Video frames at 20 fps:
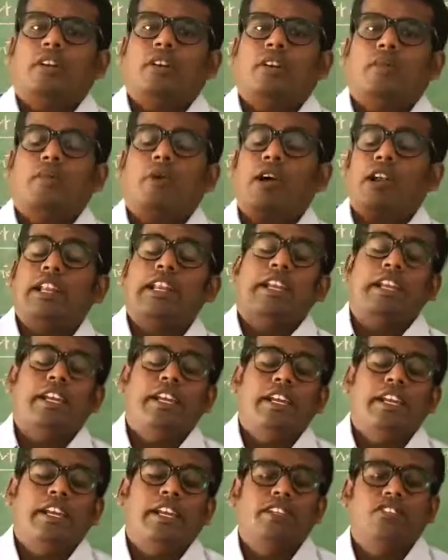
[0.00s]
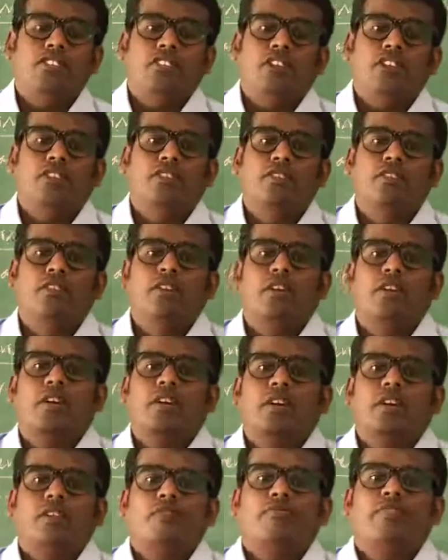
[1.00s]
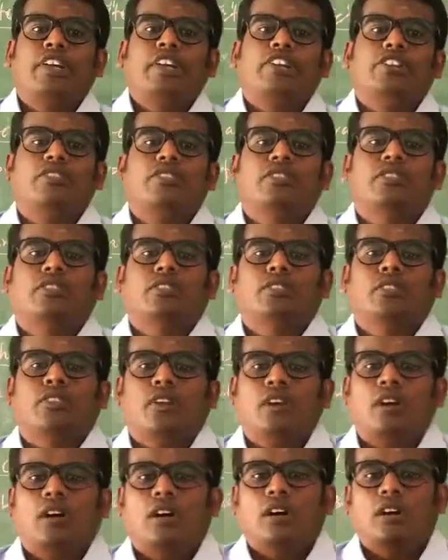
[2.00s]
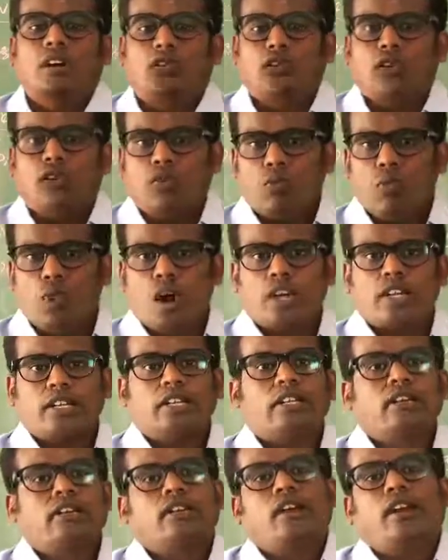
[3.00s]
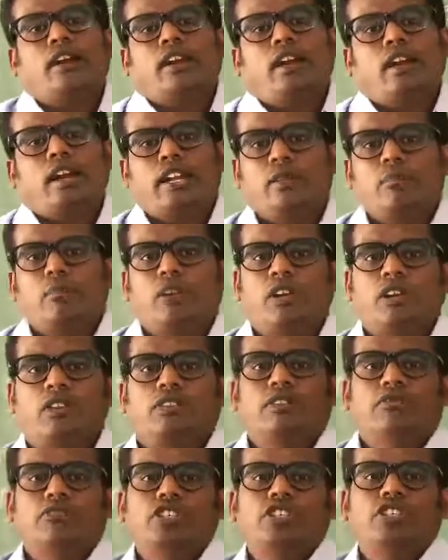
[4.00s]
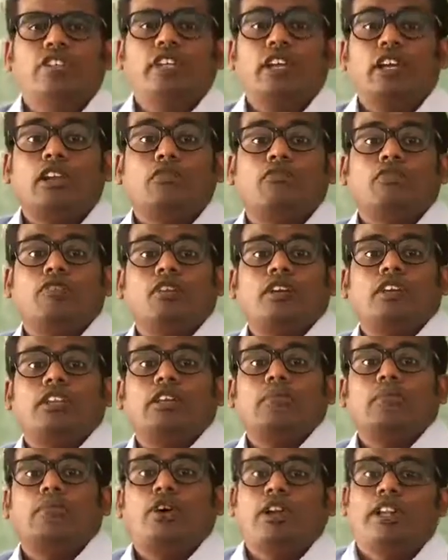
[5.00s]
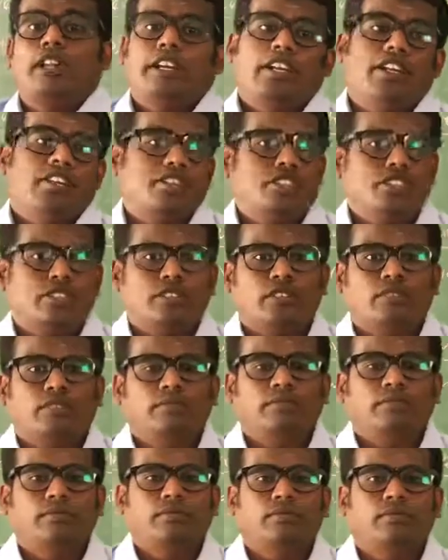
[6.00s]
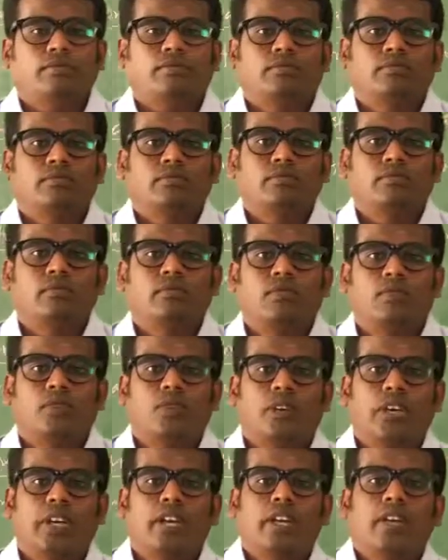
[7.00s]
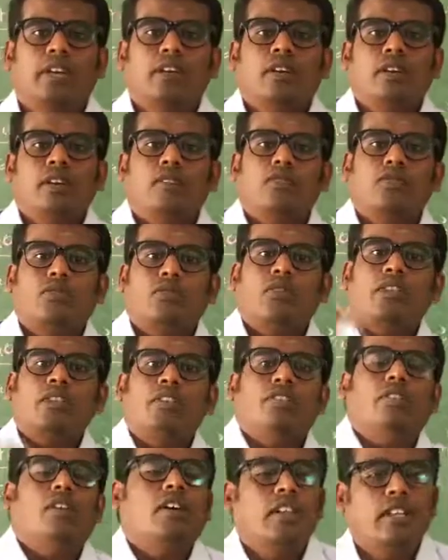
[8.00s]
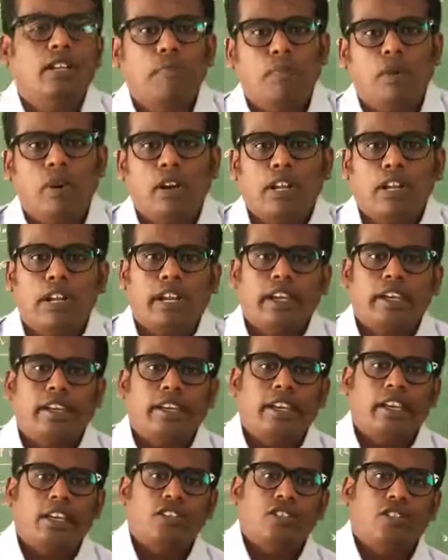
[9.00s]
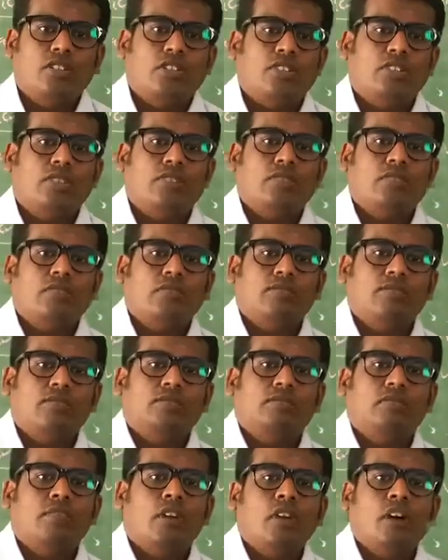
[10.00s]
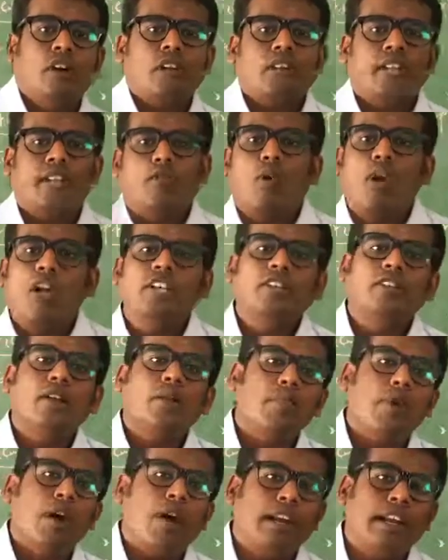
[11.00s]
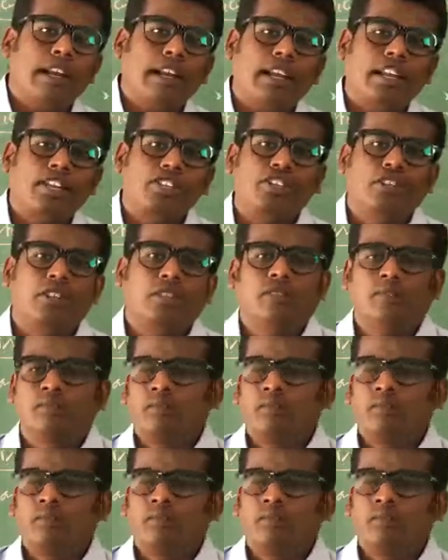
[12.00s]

Pollinating agents, wind, water and animals which is help for the pollination. Okay, so these are the pollinating agents. Then what is the pollination?